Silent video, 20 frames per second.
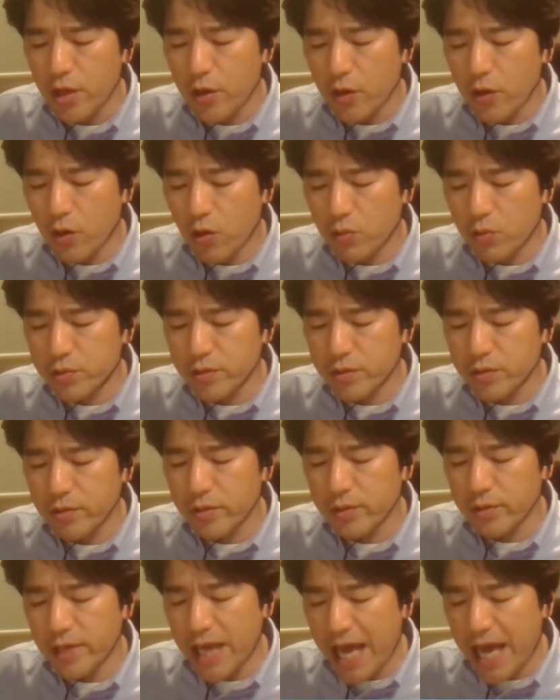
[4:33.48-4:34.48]
of
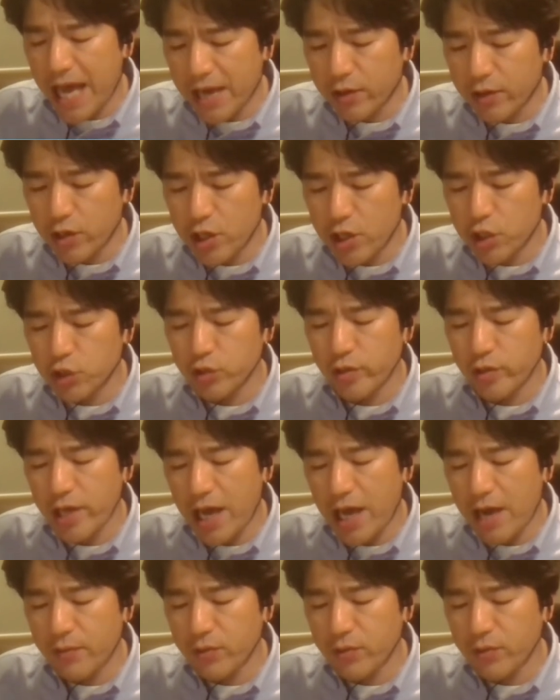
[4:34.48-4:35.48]
the lung injury
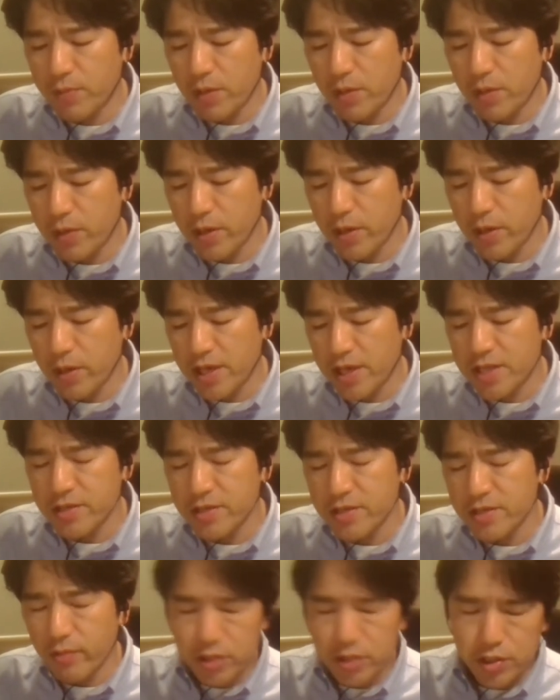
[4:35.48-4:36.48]
after BPA in
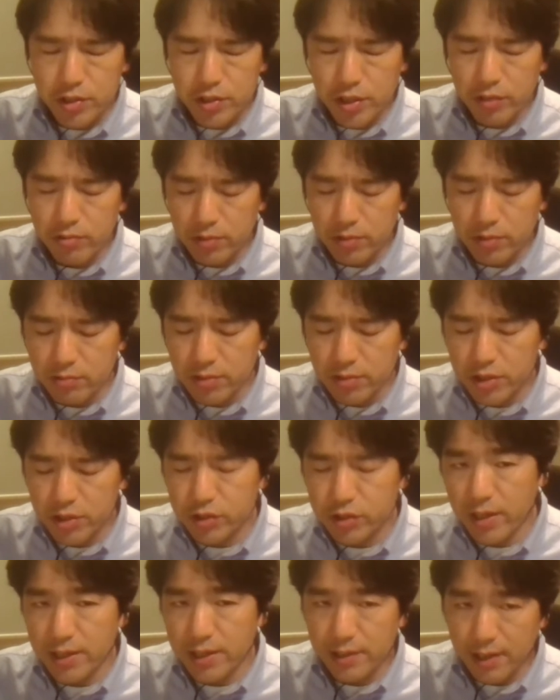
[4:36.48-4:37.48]
the logistic
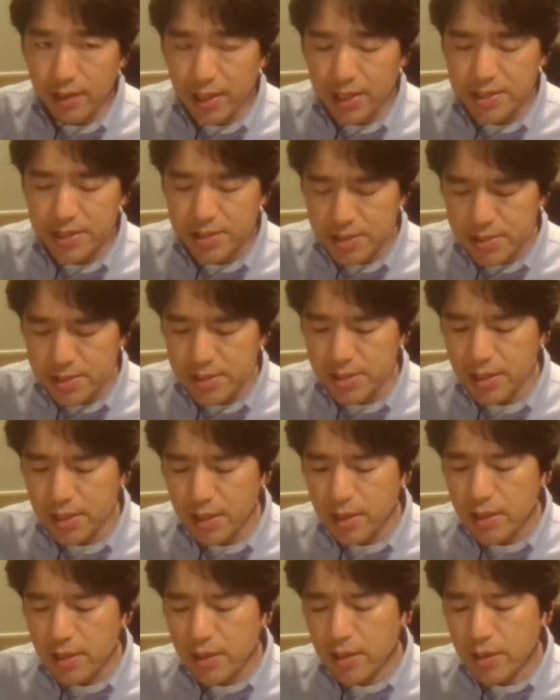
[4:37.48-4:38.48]
regression analysis.
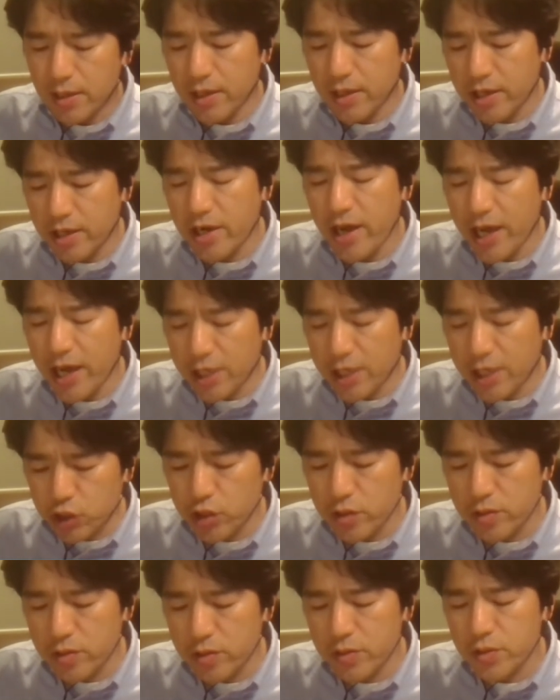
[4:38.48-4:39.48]
In
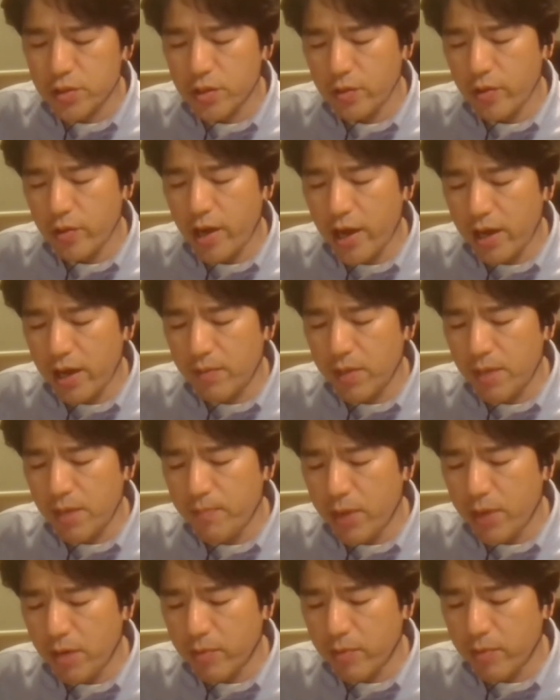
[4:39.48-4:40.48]
addition, so high
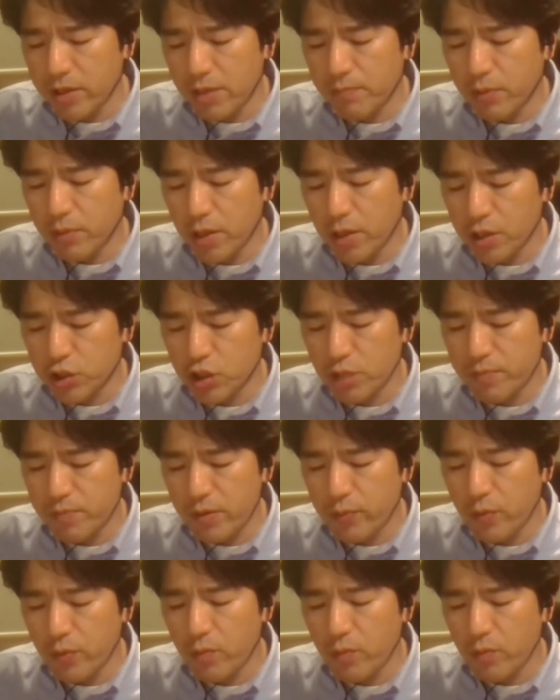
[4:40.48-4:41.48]
mean pulmonary depression
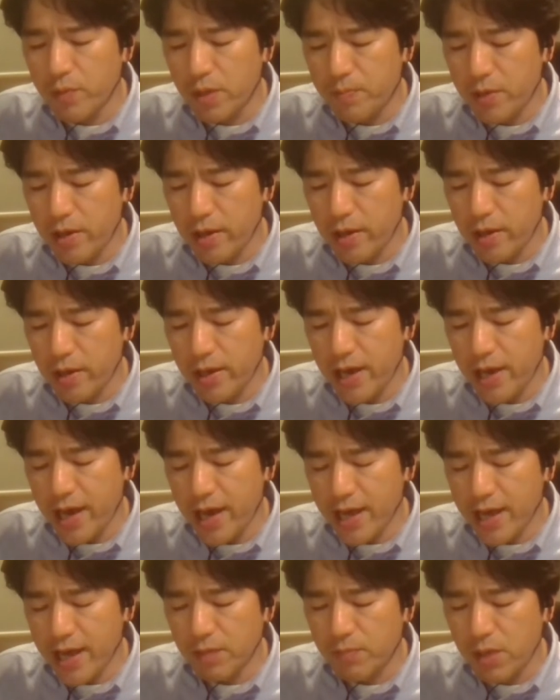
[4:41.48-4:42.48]
before BPA
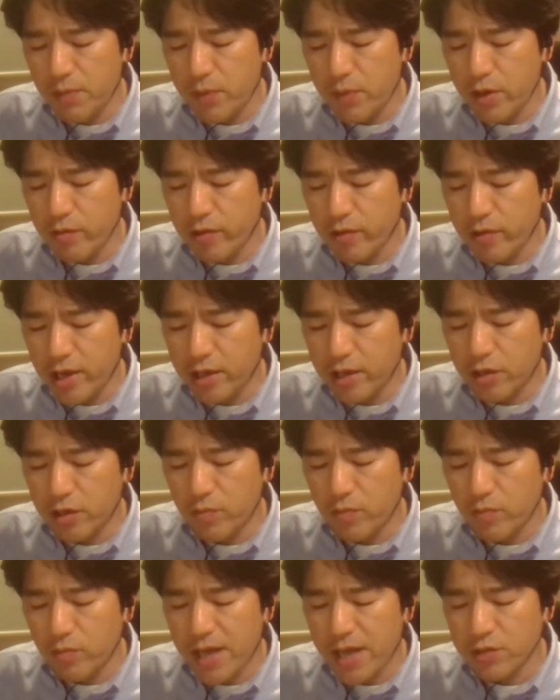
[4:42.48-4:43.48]
and the
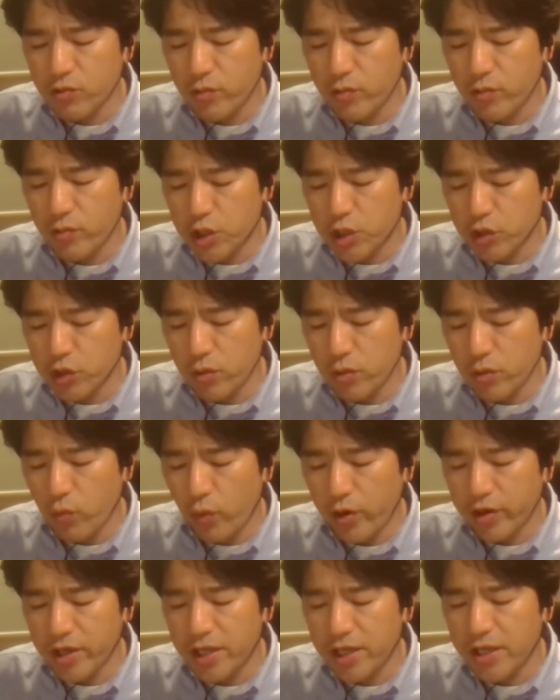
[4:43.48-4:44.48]
BPA-related vascular injury
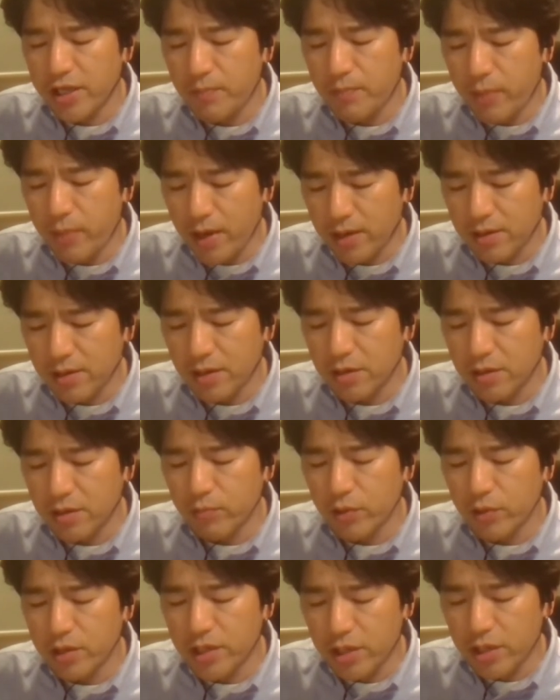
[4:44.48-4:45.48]
were independent
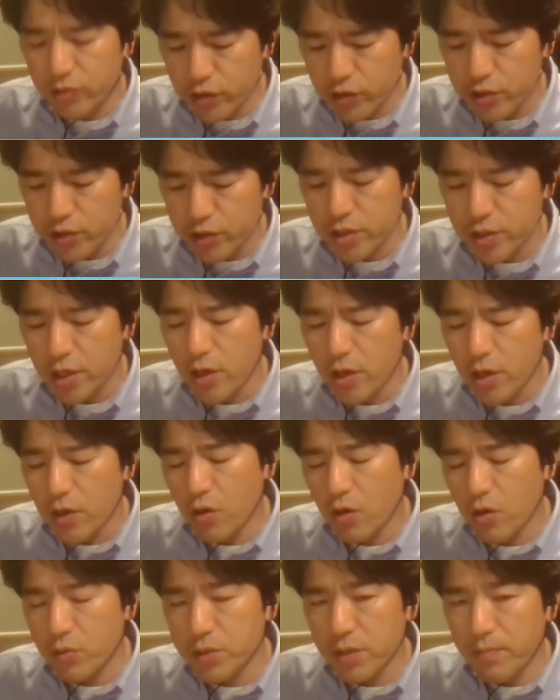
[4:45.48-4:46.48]
predictors
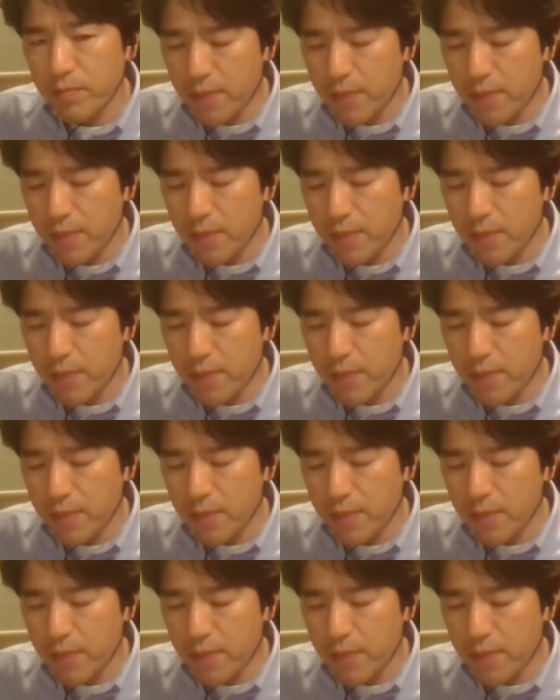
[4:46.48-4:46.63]
of the